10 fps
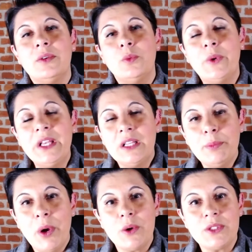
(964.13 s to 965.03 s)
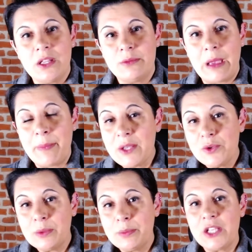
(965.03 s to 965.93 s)
weekly post on my
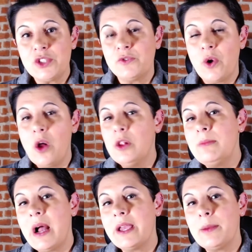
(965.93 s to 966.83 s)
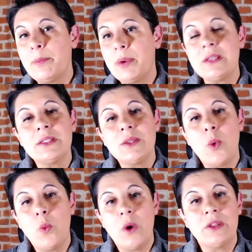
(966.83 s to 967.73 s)
Patreon page for all my
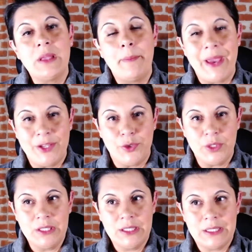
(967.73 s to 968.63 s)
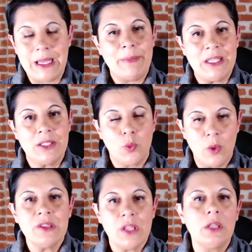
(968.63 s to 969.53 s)
+1 patrons. That means
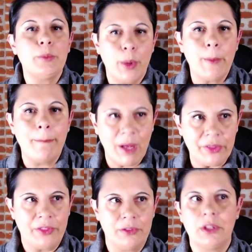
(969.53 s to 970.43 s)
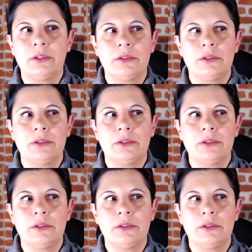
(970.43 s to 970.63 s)
$1 per month.